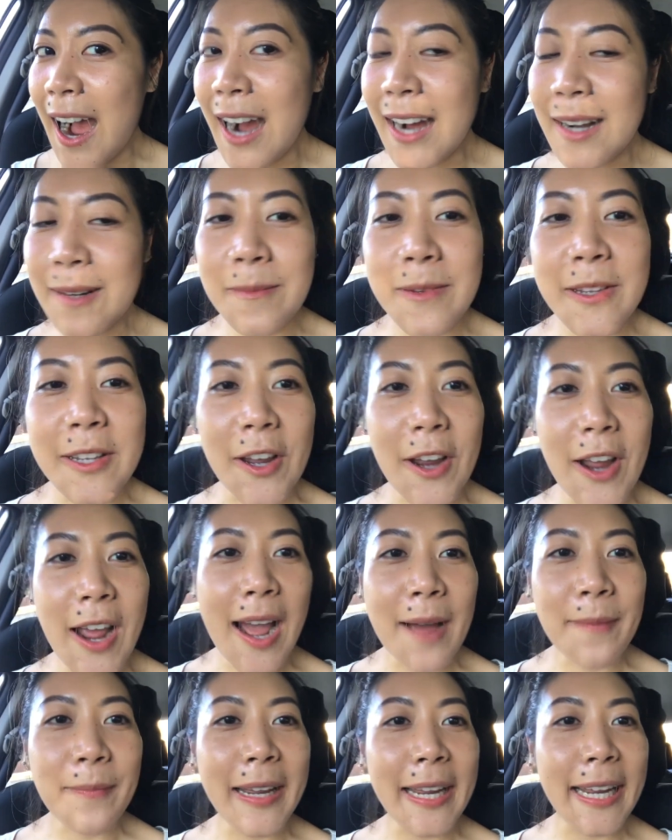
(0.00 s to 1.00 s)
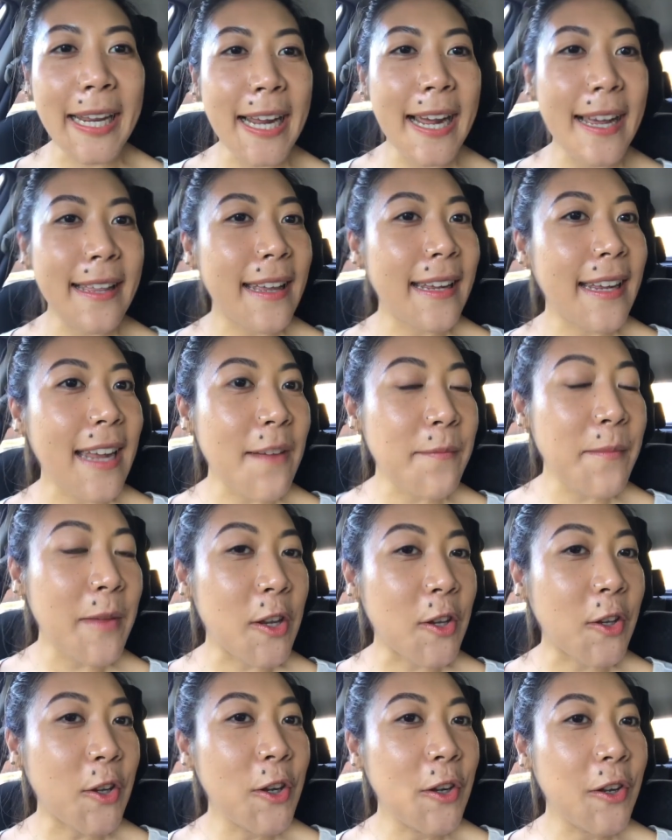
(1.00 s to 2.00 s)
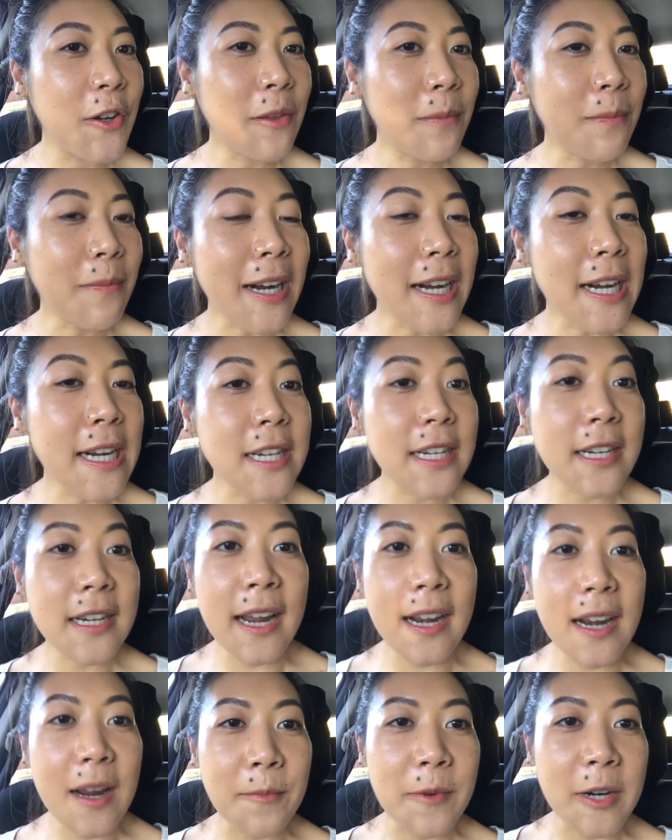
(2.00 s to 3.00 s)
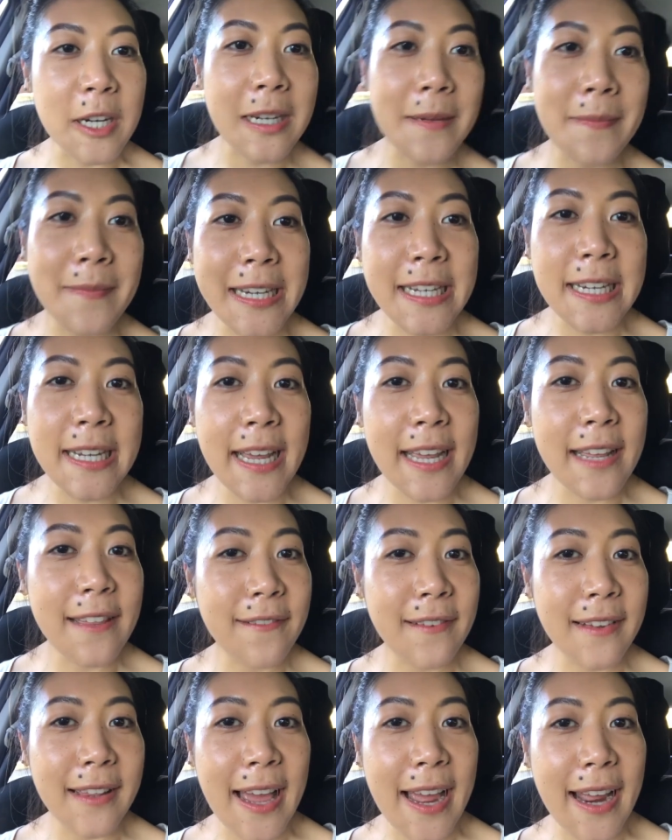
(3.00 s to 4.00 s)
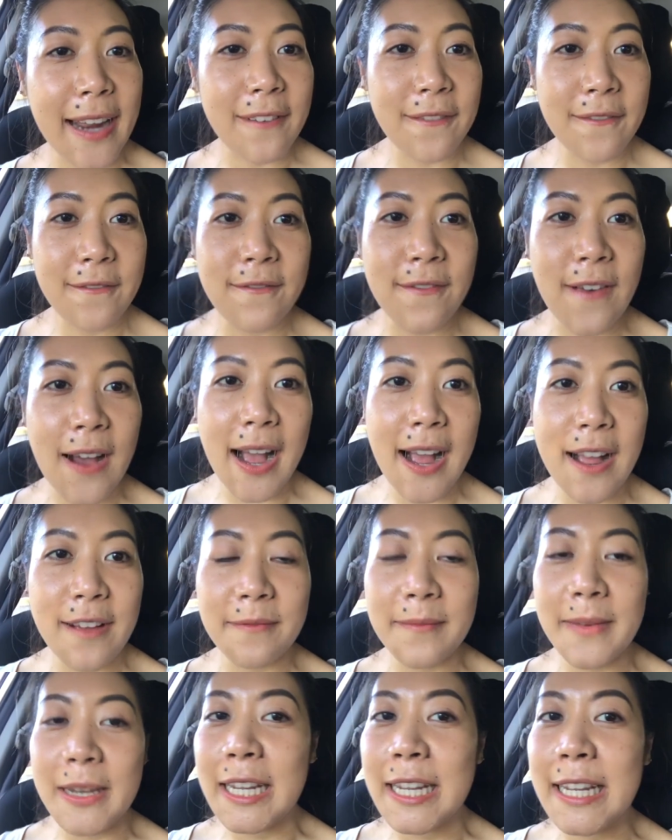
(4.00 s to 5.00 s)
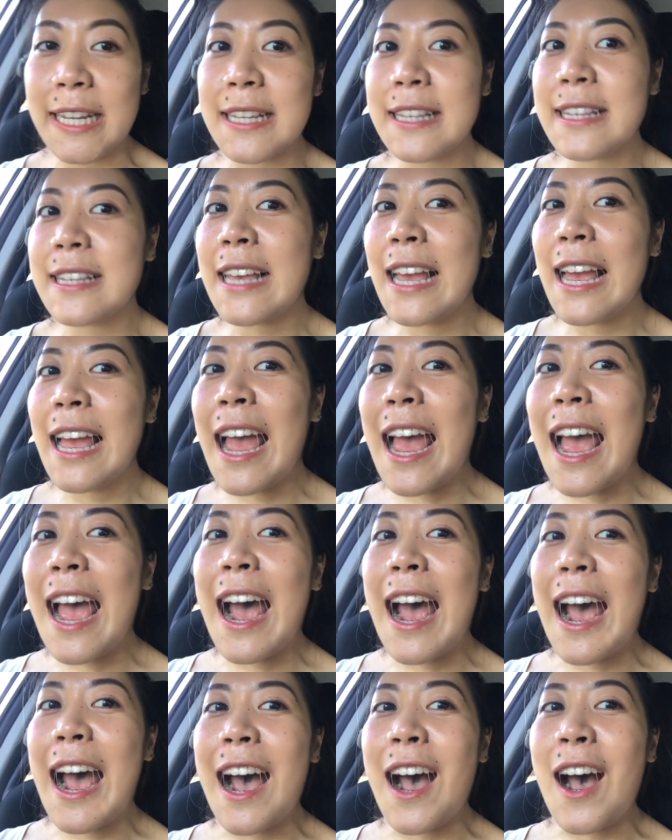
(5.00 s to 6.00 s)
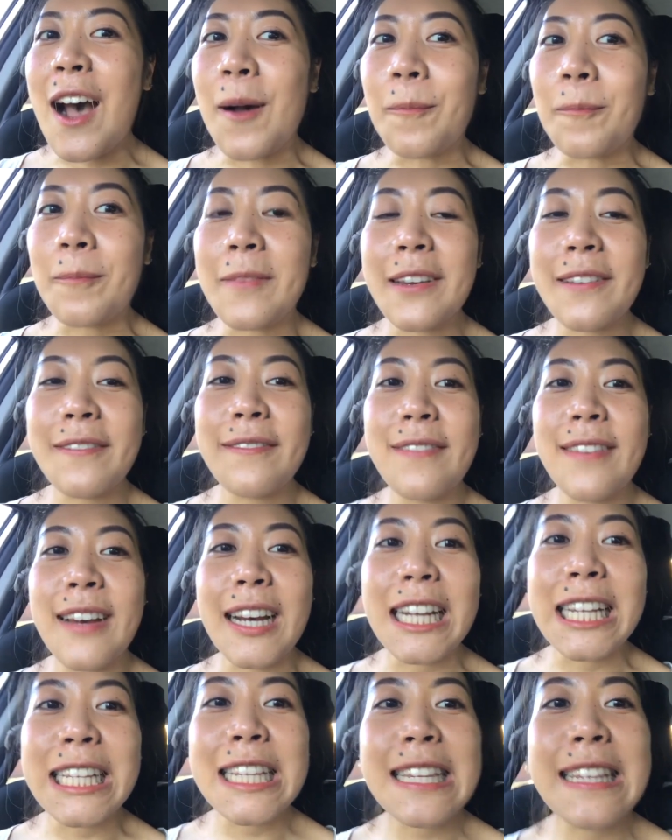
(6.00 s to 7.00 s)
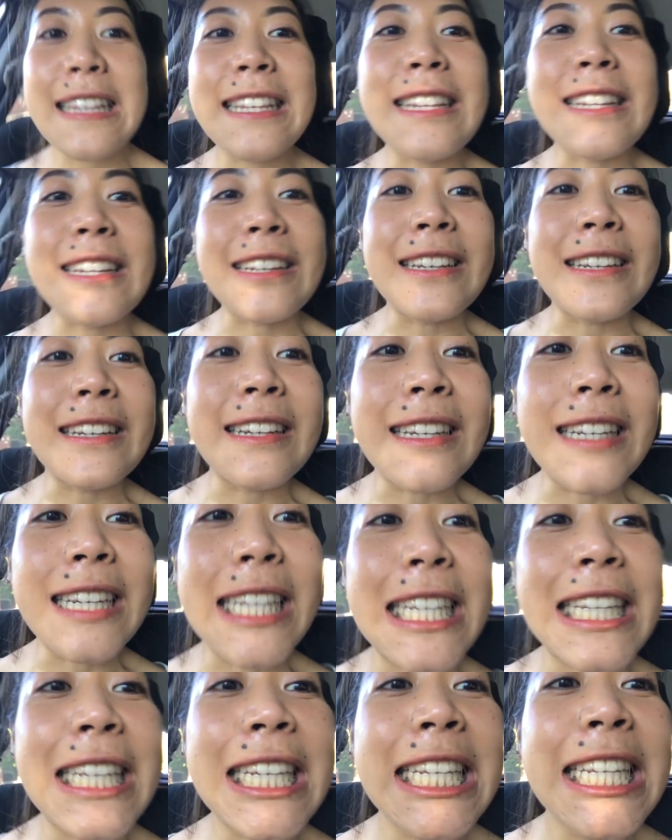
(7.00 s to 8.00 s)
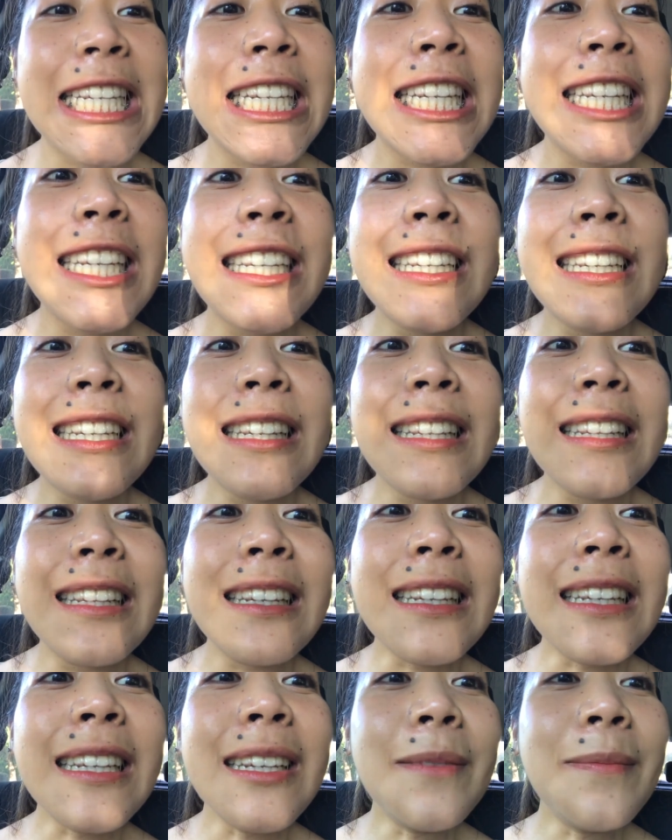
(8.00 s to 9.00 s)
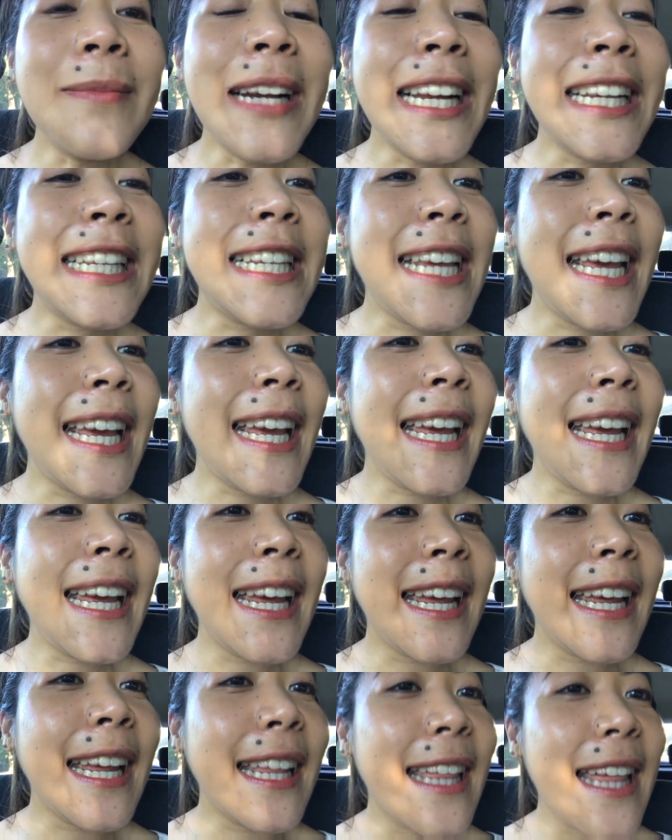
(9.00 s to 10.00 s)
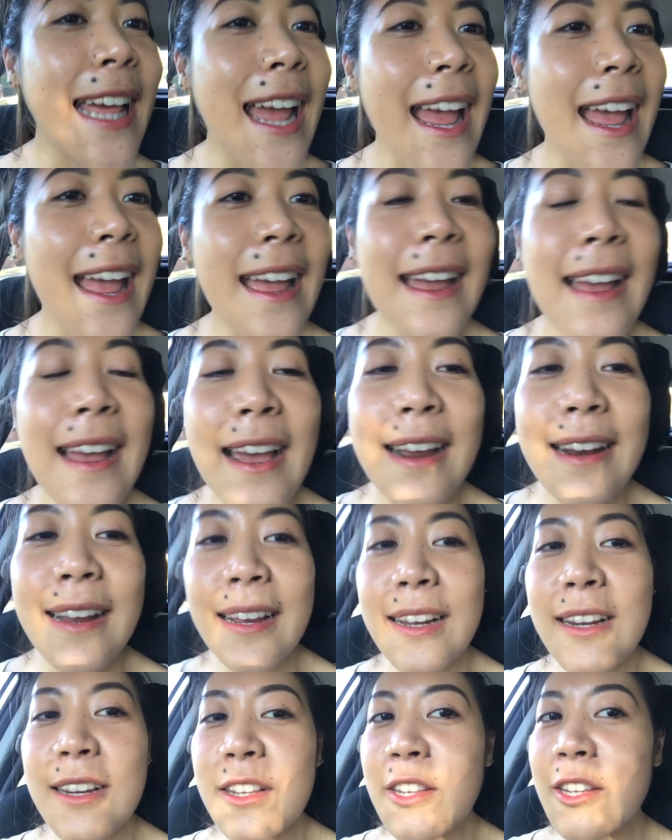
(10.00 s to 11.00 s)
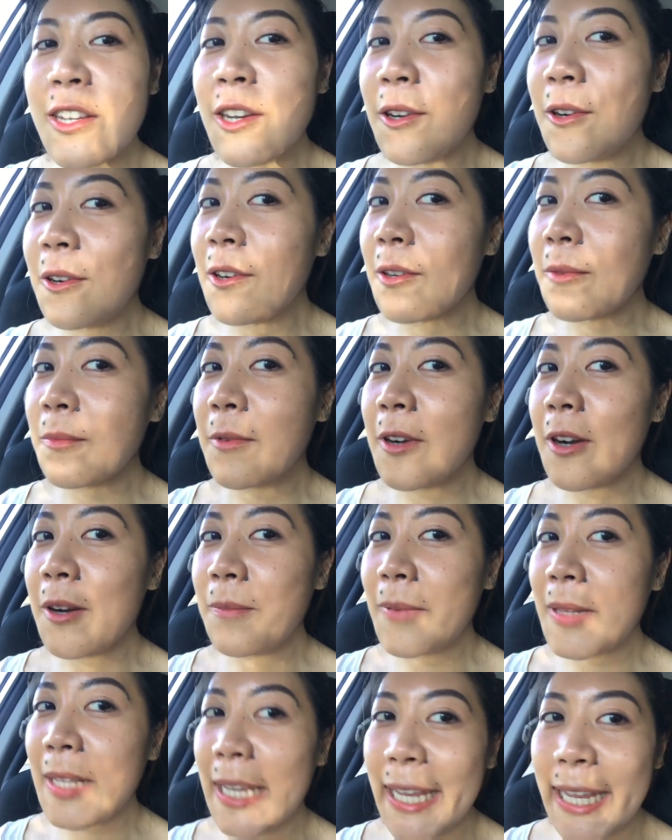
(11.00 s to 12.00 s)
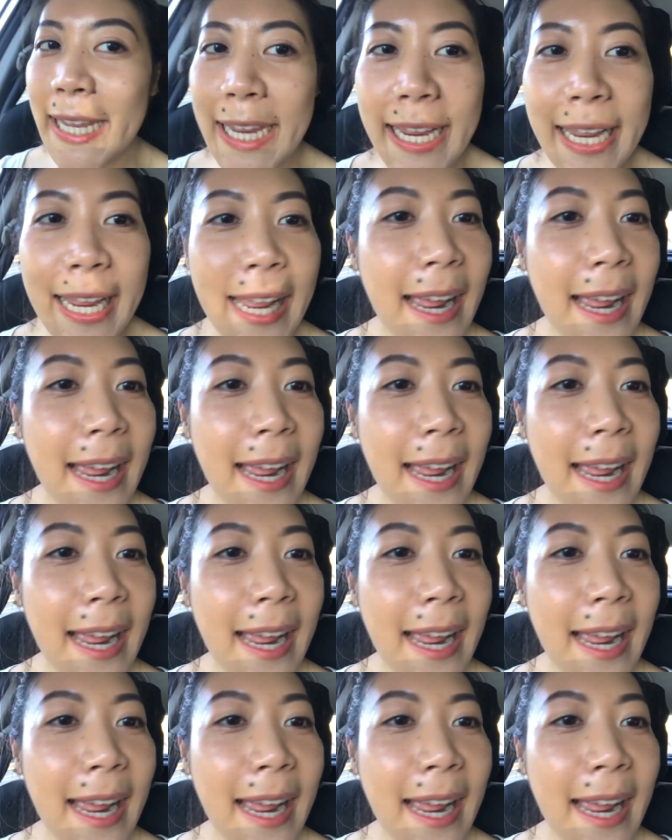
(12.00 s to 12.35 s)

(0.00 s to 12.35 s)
I'm so happy. And they gave me a toothbrush and I brushed my teeth for like 5 minutes. It felt so good. Look at my teeth, and I can talk properly.